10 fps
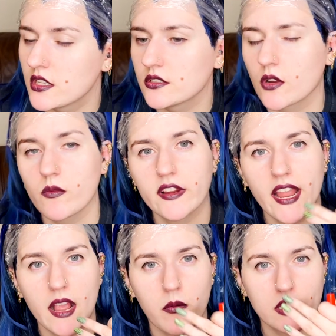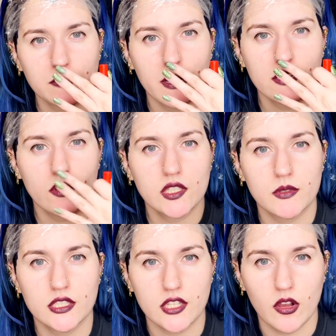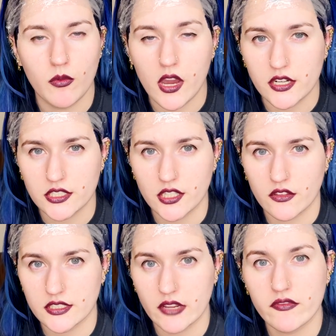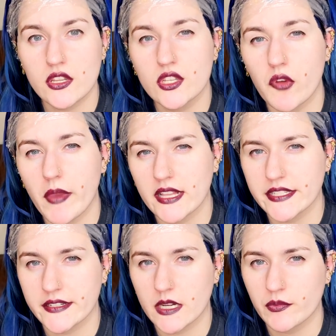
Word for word: Don't worry, I washed my nose with salt water, so there's definitely no bacteria